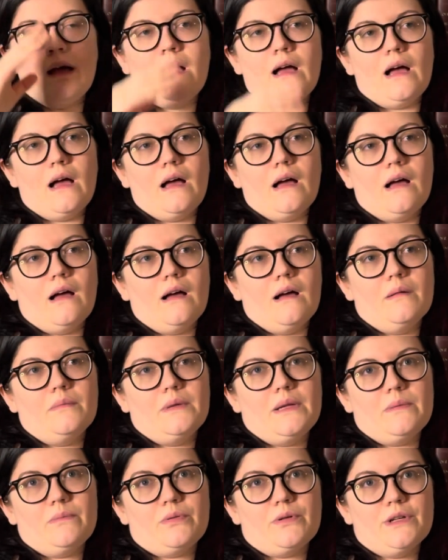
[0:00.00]

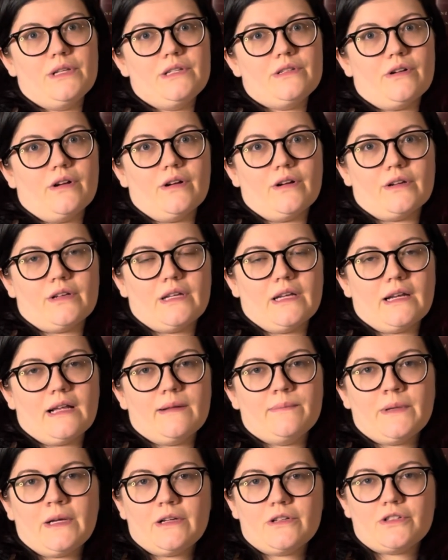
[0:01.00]
And pretty dark, and
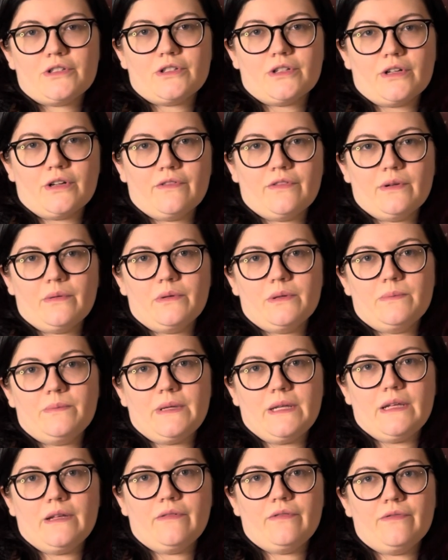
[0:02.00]
I'm not sure if it would
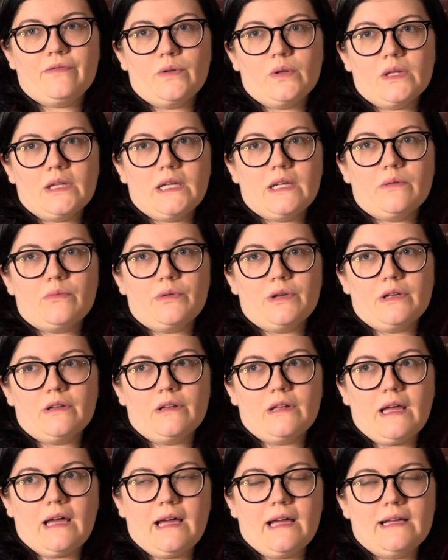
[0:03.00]
be fully
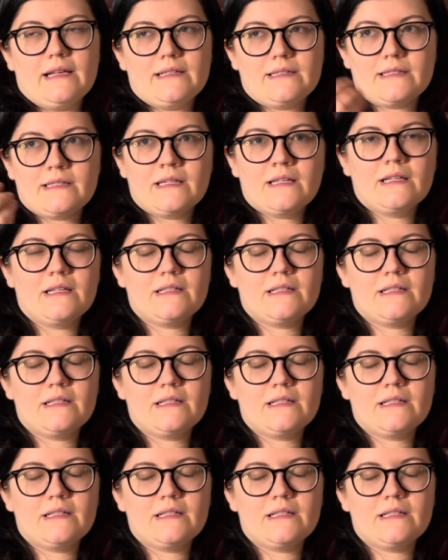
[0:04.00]
realized